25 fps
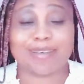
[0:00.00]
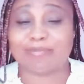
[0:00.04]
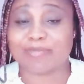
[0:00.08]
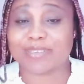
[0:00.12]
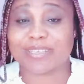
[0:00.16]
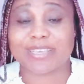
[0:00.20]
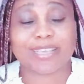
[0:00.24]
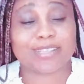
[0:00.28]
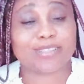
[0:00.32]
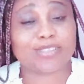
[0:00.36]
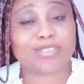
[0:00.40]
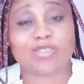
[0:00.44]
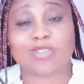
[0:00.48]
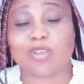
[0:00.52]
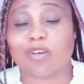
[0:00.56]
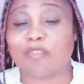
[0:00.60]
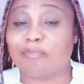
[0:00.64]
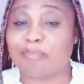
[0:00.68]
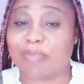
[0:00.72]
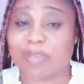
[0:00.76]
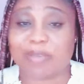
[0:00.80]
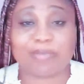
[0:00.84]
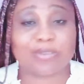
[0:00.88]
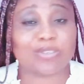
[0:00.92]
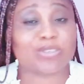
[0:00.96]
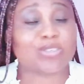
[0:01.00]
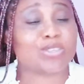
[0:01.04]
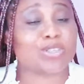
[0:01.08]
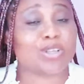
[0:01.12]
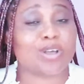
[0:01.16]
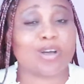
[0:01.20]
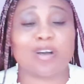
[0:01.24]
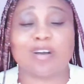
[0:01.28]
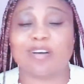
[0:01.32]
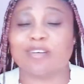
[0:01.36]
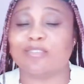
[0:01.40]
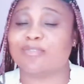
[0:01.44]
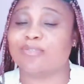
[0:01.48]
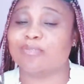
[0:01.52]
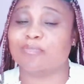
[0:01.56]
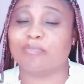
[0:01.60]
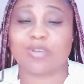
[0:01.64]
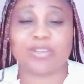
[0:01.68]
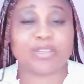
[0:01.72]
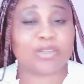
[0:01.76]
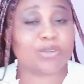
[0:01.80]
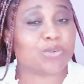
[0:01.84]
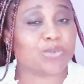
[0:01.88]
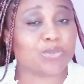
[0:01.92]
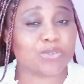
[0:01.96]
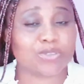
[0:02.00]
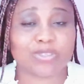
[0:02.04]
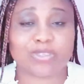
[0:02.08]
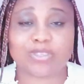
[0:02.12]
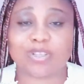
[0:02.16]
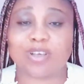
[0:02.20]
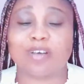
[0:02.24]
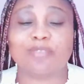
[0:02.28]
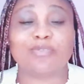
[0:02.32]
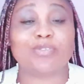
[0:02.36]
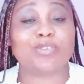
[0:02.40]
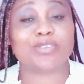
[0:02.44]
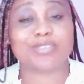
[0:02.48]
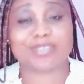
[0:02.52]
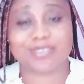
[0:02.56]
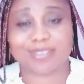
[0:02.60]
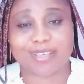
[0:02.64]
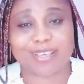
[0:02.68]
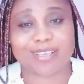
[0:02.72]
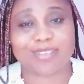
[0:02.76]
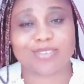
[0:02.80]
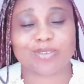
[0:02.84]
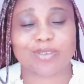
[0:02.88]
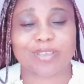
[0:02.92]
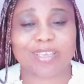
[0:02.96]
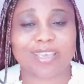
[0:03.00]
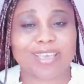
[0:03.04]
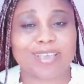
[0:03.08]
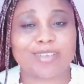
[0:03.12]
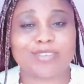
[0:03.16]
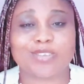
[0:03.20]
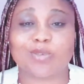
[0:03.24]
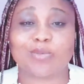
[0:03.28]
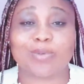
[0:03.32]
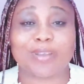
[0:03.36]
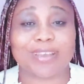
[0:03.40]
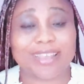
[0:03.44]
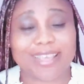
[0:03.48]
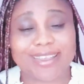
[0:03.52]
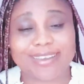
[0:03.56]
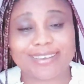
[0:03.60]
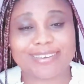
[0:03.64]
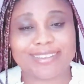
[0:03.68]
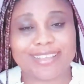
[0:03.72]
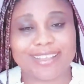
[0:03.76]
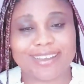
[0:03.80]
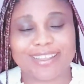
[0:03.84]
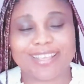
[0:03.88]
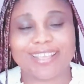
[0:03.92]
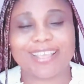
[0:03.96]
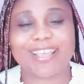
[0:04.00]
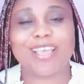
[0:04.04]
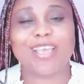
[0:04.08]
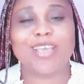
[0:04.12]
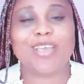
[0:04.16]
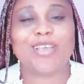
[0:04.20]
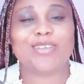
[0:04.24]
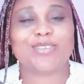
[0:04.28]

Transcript: kid stuff, baby stuff, motherhood stuff, those things. Okay, so we learn daily.